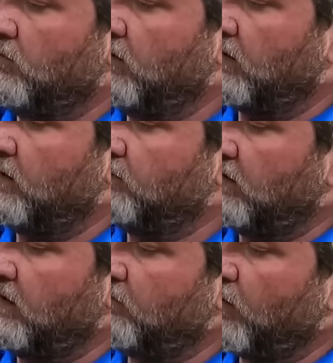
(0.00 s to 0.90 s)
when it comes
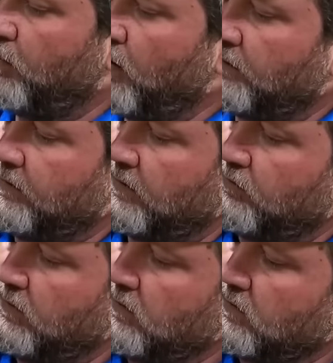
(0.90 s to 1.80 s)
to the end of our process,
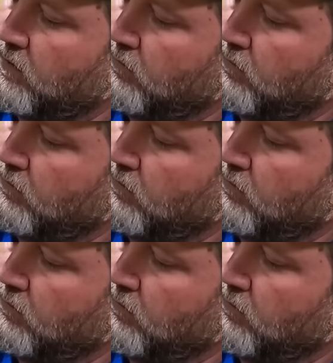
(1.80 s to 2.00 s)
we just